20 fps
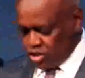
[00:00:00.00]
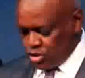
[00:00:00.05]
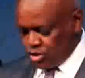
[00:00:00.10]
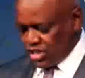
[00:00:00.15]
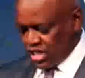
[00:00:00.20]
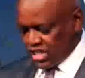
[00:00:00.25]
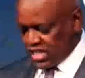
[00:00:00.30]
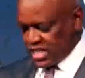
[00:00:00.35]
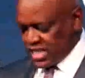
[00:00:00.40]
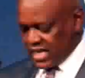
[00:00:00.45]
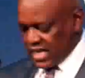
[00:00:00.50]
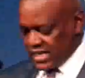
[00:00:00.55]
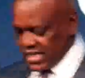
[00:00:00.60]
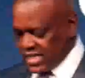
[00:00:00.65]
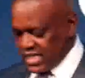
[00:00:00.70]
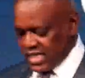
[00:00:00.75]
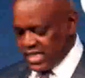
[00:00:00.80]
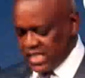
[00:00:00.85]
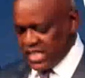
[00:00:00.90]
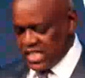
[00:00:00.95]
should
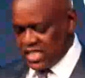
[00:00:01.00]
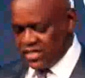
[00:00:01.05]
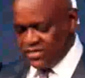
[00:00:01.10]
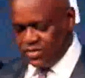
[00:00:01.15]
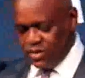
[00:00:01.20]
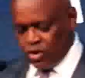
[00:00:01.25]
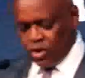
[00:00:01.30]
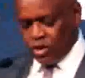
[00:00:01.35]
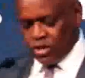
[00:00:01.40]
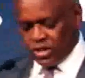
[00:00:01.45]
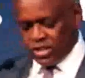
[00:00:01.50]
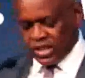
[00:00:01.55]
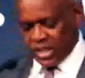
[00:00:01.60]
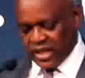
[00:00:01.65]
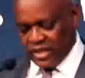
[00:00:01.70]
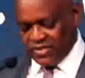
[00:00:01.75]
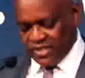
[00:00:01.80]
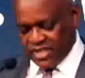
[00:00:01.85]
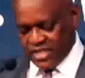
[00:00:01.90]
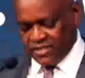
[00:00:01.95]
discuss these 4
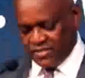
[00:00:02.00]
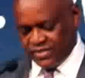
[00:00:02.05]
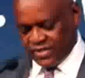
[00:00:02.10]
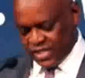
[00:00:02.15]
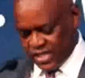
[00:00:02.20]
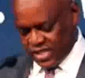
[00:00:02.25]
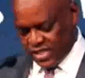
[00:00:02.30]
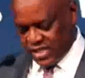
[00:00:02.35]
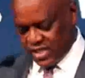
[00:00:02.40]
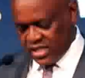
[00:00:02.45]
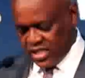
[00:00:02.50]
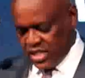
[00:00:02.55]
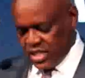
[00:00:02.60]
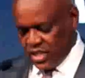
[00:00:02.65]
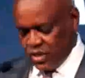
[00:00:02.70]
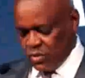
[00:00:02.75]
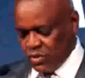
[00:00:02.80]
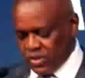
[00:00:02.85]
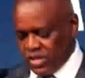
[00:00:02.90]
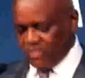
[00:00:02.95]
derivatives
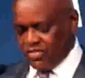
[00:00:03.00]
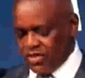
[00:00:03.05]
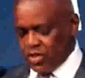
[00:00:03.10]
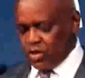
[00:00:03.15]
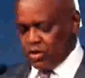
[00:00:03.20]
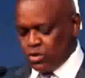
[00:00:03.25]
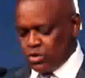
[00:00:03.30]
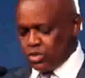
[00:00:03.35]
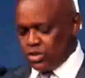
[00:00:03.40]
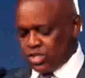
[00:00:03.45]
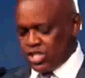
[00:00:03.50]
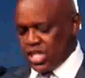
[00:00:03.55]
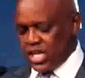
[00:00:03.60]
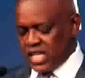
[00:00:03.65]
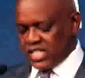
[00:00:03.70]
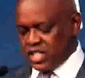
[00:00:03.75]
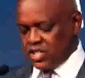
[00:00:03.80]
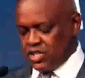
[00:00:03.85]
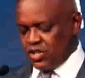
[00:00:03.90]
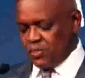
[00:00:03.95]
with a view to
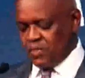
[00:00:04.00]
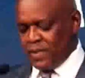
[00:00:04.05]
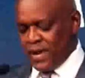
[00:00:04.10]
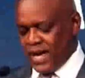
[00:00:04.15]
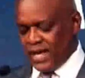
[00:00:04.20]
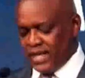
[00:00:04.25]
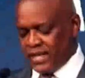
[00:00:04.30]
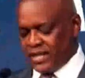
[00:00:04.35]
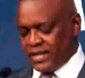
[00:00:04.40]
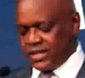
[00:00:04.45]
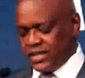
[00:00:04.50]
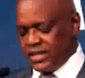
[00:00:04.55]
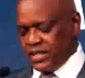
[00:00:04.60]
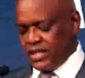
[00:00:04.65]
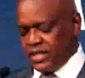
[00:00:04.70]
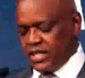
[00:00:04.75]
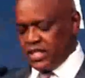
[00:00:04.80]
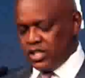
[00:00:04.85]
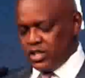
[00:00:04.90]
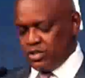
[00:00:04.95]
chart a new path
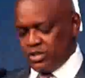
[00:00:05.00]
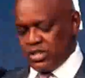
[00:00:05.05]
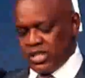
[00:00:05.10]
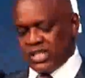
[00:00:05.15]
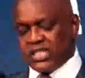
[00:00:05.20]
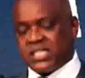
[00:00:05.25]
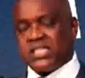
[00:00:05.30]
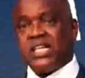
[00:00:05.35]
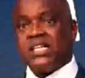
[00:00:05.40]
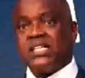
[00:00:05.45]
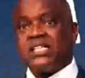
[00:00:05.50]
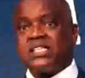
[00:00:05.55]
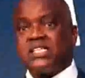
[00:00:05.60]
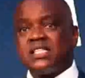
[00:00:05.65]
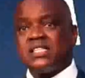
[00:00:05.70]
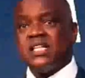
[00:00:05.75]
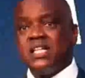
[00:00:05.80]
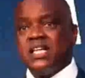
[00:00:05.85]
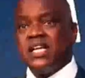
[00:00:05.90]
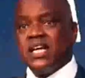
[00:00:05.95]
to
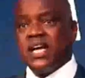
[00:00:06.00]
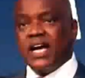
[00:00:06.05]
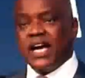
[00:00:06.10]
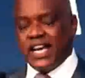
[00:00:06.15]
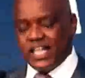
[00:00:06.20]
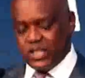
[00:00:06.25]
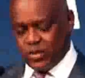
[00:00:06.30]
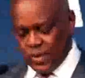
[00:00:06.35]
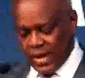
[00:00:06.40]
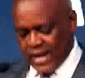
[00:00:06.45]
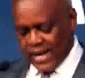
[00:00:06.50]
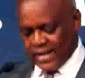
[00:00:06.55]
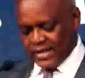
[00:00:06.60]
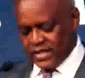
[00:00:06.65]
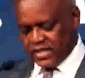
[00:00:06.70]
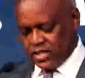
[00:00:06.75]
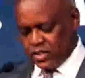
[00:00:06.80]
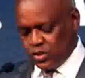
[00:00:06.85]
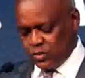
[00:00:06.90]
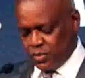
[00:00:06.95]
success, as well
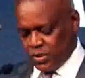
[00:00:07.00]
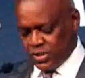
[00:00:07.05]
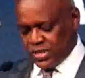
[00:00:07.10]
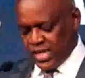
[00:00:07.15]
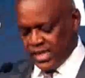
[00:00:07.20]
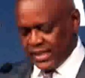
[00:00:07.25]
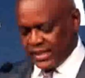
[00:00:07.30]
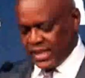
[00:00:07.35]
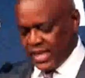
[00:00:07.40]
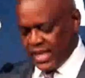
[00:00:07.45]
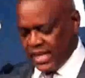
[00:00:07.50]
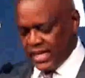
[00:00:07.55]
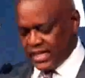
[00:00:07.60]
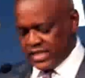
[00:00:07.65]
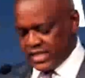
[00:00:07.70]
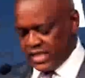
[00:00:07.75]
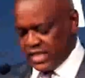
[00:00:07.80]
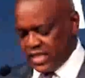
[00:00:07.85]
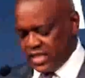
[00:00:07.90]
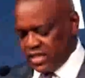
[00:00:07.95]
as to protect the
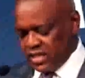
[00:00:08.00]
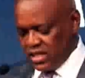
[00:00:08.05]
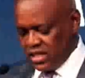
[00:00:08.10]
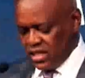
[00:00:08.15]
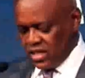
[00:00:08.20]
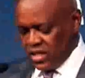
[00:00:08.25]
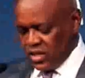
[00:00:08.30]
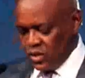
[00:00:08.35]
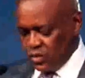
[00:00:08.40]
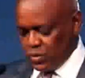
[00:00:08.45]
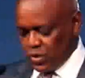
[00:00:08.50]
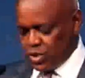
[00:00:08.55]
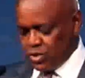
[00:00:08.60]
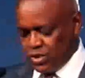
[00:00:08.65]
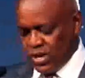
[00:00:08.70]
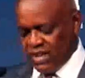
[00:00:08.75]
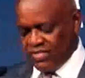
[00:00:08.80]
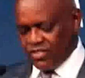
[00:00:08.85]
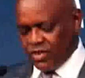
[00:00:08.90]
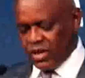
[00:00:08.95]
legacy which
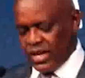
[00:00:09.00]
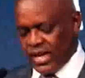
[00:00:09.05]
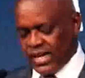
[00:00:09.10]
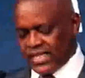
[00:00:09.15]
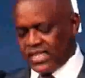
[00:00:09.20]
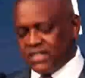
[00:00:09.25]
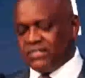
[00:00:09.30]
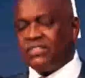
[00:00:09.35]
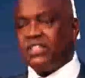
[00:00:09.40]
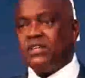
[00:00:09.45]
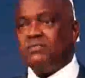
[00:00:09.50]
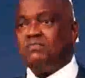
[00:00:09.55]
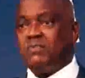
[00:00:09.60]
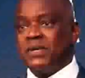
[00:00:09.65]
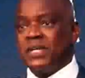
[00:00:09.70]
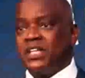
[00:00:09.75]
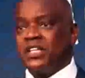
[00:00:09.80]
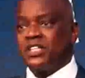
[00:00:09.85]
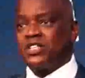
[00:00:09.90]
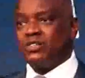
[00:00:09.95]
we have collectively
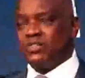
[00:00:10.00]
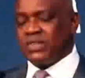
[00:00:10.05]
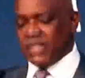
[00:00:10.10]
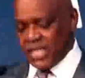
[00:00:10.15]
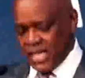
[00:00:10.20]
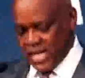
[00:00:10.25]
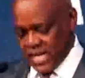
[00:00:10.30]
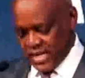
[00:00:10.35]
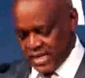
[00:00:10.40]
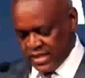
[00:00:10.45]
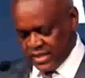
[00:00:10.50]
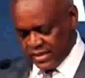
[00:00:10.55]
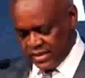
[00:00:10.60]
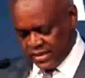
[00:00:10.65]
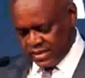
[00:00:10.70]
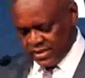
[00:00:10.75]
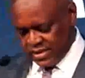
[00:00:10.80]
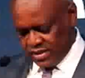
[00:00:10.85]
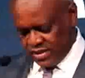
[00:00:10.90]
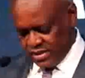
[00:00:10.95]
built over the
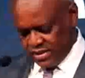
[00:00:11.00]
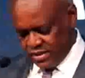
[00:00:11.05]
years.